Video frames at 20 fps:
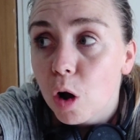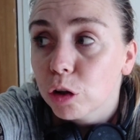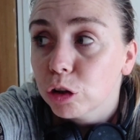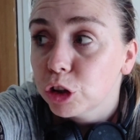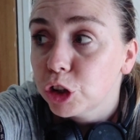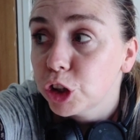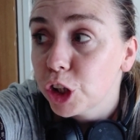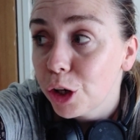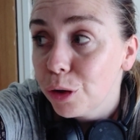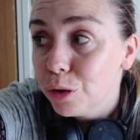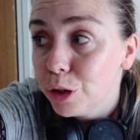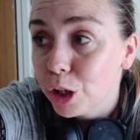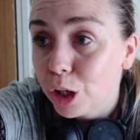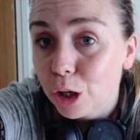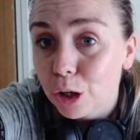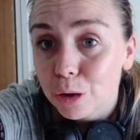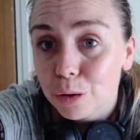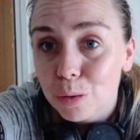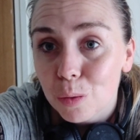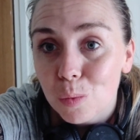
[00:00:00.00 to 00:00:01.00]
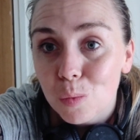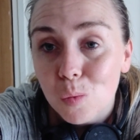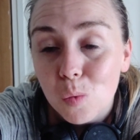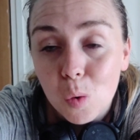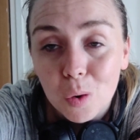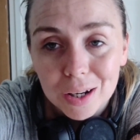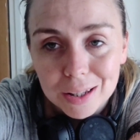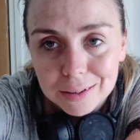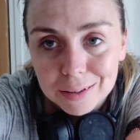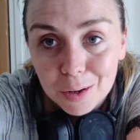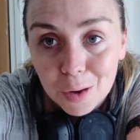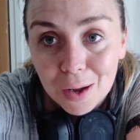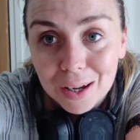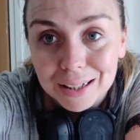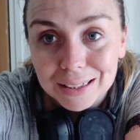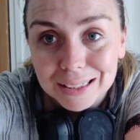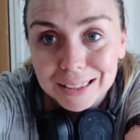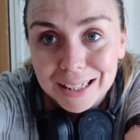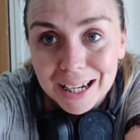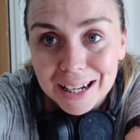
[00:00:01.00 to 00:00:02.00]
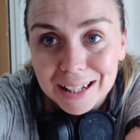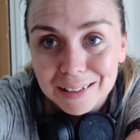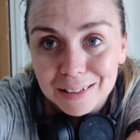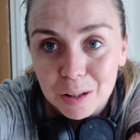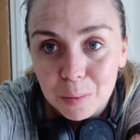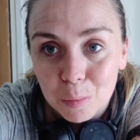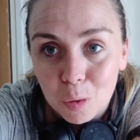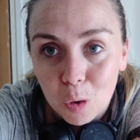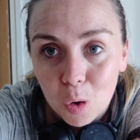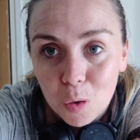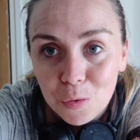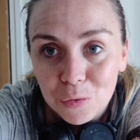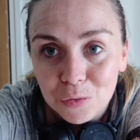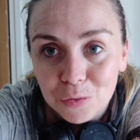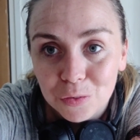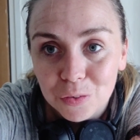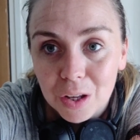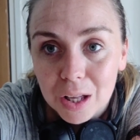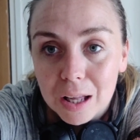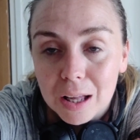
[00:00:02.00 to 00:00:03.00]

I'll show you what it's like to take some off.